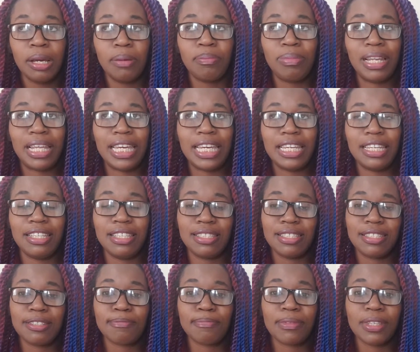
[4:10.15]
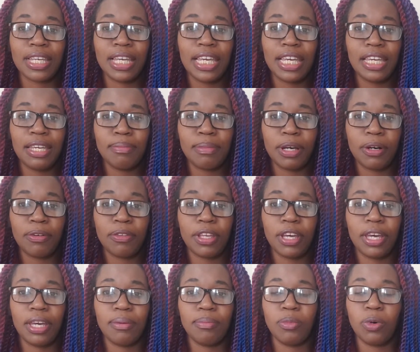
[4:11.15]
please email
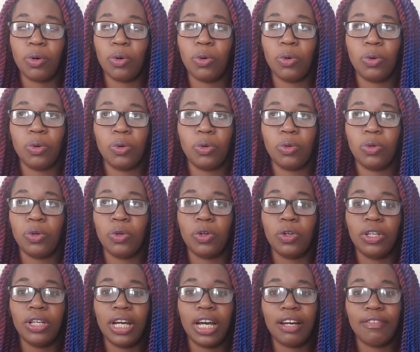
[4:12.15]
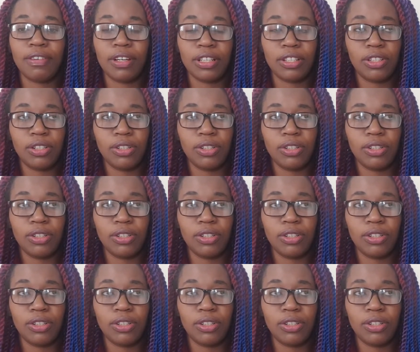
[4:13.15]
them or have a